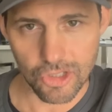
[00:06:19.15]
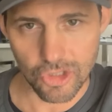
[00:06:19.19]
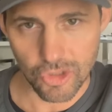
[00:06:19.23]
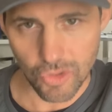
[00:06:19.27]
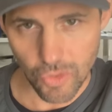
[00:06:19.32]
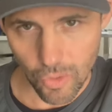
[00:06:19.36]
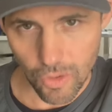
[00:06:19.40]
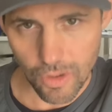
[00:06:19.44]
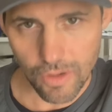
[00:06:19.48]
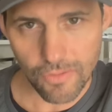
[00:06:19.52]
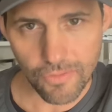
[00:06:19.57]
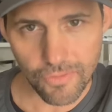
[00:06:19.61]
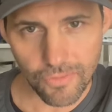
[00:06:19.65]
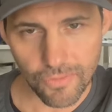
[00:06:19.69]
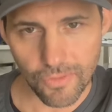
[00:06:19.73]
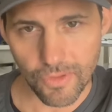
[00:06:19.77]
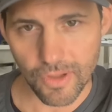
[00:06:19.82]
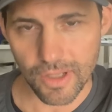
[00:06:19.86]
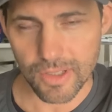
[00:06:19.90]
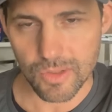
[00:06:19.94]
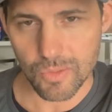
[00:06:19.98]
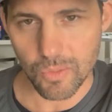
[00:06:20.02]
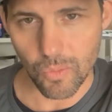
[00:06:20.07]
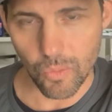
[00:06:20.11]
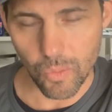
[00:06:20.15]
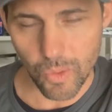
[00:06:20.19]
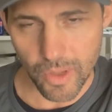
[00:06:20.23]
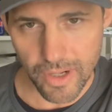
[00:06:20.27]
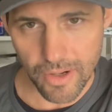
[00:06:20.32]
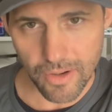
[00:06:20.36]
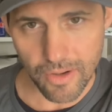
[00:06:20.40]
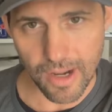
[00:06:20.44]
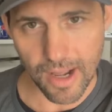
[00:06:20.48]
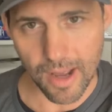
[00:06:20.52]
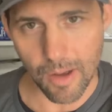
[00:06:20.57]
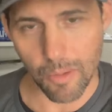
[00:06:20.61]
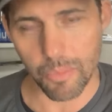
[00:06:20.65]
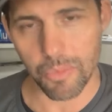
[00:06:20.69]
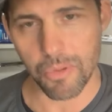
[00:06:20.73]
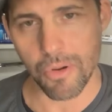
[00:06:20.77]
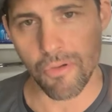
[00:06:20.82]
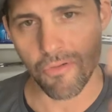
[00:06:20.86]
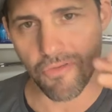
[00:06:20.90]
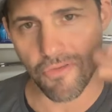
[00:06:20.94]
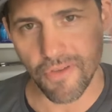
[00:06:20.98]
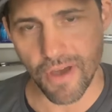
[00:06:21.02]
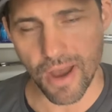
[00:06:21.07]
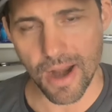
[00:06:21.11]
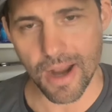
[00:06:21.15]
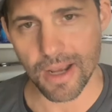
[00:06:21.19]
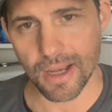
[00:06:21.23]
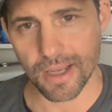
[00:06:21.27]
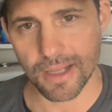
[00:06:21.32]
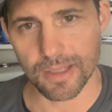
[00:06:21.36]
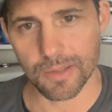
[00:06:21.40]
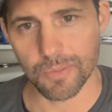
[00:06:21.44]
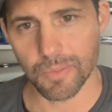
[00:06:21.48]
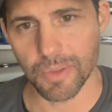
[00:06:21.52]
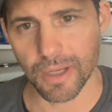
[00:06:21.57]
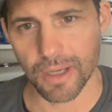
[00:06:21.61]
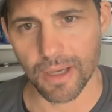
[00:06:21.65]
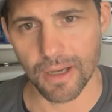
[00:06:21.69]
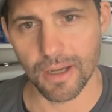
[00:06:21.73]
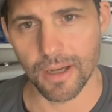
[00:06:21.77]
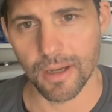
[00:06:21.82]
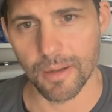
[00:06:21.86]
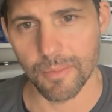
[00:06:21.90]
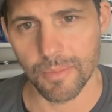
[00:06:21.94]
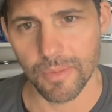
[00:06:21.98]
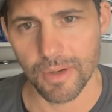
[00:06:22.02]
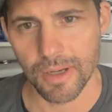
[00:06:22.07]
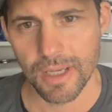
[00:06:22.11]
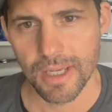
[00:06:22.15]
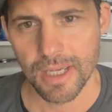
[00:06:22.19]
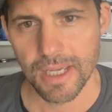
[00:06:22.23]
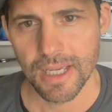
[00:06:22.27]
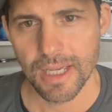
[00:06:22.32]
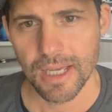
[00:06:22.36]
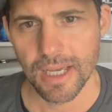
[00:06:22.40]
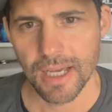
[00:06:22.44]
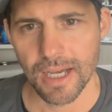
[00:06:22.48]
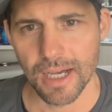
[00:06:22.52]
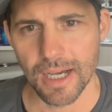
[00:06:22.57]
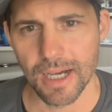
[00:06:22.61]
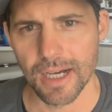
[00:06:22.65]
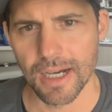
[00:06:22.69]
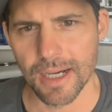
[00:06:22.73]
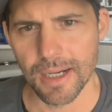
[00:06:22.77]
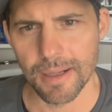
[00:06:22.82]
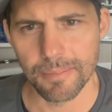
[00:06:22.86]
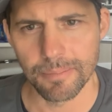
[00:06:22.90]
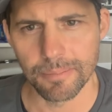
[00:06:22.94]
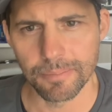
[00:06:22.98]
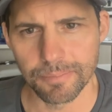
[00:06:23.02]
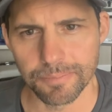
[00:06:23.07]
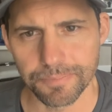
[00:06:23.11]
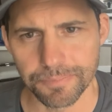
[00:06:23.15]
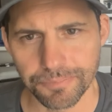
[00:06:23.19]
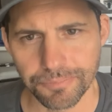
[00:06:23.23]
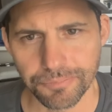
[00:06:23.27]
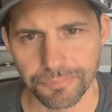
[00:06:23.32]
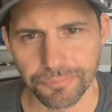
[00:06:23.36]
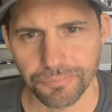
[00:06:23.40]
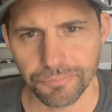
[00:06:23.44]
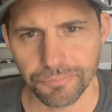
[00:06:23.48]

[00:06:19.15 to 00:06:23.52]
sort of it's weird how prophetic it's become. Um,